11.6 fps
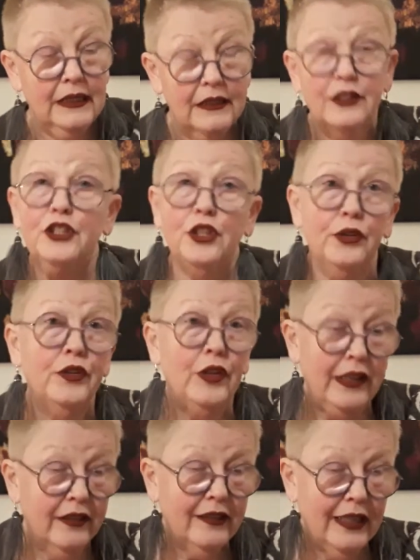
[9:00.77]
shows
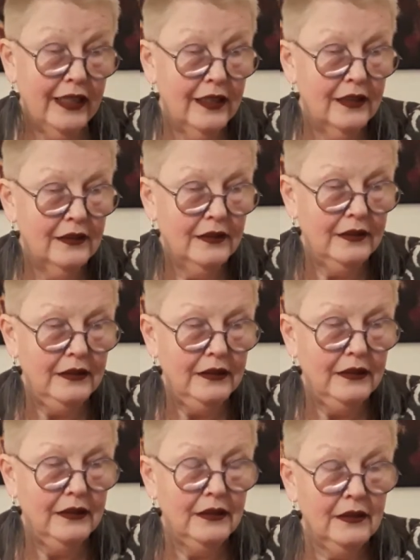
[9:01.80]
us that.
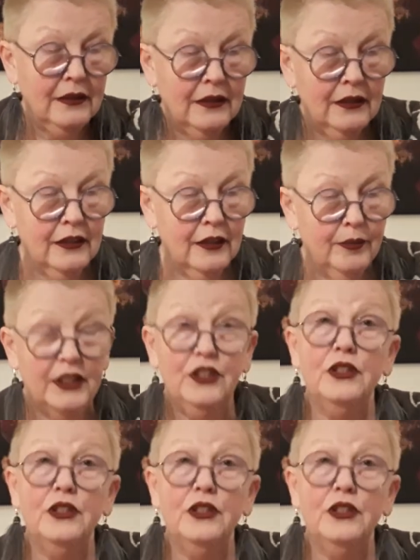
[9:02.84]
But you